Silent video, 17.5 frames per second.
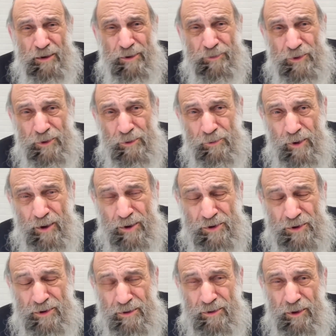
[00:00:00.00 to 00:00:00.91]
We have to
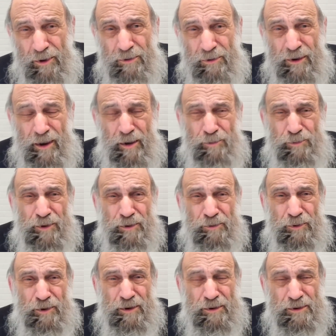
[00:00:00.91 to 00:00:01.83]
rush and hurry up,
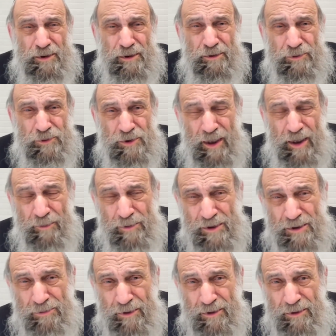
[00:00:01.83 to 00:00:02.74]
whether it's
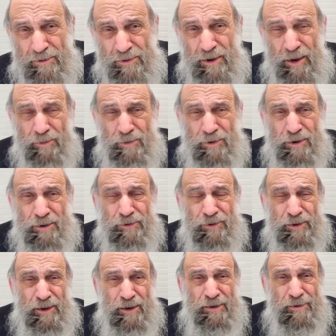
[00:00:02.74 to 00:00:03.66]
Shabbos, whether it's Yom
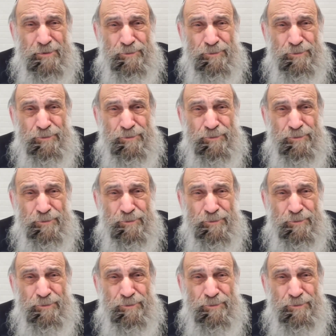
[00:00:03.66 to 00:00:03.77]
Tov,